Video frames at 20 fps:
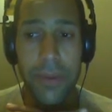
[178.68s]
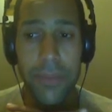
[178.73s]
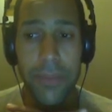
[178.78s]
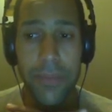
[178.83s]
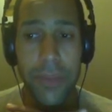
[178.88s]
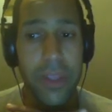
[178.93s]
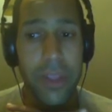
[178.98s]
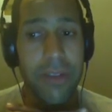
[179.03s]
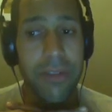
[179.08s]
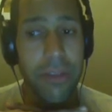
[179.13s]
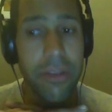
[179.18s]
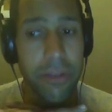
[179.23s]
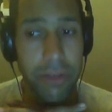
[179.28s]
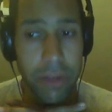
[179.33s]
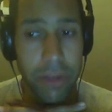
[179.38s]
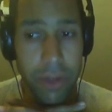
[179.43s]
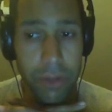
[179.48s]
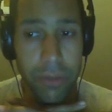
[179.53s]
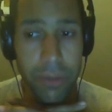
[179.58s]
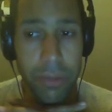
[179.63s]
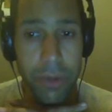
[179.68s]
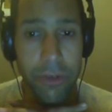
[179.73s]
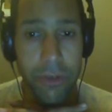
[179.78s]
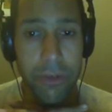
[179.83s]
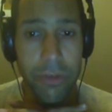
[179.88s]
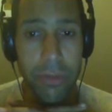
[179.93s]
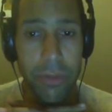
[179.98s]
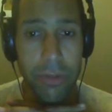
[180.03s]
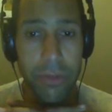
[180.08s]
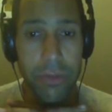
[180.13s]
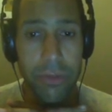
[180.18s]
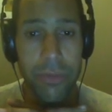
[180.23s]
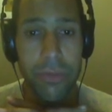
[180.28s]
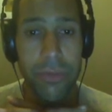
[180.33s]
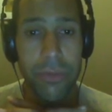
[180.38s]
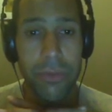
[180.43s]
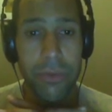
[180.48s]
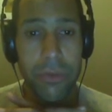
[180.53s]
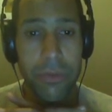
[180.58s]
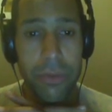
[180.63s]
it is not possible
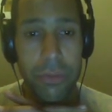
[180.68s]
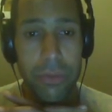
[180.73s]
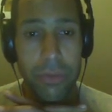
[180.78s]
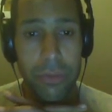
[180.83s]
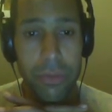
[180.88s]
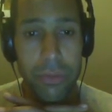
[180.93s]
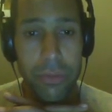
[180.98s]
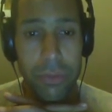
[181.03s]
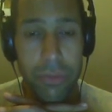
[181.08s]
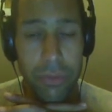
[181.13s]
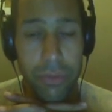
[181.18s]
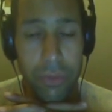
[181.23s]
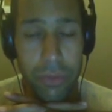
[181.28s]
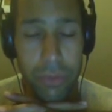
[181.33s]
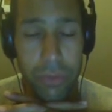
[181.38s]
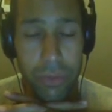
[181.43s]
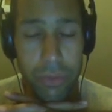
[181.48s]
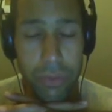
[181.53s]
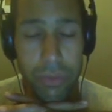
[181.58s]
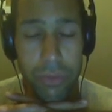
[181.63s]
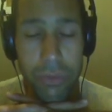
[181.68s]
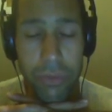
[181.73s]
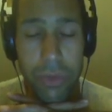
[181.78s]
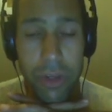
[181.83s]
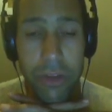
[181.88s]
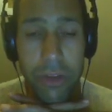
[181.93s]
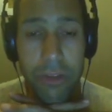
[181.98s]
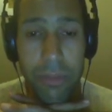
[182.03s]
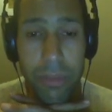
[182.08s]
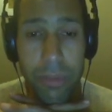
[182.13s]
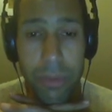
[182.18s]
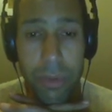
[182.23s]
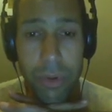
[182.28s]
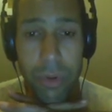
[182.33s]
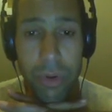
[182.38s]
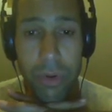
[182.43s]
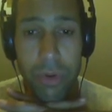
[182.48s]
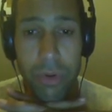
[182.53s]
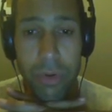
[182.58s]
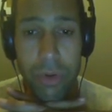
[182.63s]
to
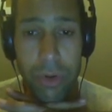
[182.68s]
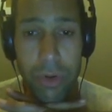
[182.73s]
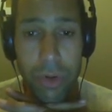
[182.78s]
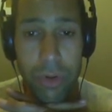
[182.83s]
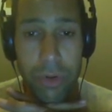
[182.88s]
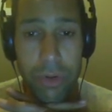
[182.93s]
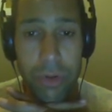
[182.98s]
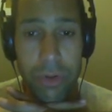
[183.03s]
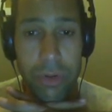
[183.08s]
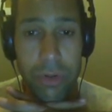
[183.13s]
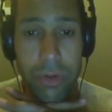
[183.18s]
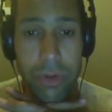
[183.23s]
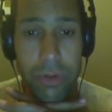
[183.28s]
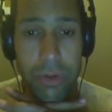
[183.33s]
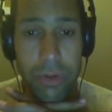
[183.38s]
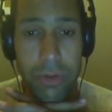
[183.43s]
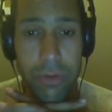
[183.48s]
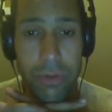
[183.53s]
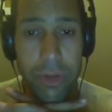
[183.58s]
explore all the tree